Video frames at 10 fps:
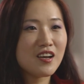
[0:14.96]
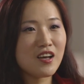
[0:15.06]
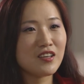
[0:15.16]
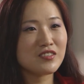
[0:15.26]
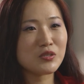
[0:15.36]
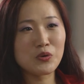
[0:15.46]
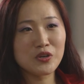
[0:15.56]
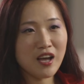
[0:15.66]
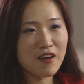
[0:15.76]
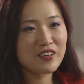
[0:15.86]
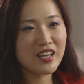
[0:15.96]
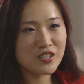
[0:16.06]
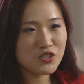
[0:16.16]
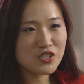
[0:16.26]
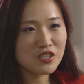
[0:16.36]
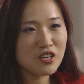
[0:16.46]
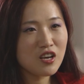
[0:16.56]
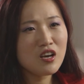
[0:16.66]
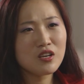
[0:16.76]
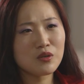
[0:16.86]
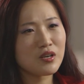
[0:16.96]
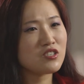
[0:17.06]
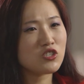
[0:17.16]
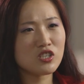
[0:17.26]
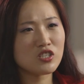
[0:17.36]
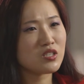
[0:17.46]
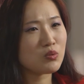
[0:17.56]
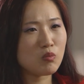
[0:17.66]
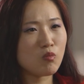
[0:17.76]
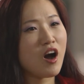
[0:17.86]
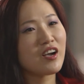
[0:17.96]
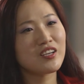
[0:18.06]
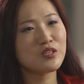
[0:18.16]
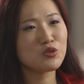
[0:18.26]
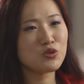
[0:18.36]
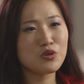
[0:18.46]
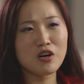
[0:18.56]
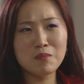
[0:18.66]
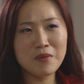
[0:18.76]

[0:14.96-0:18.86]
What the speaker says: and or you have a cancer, you can just walk into a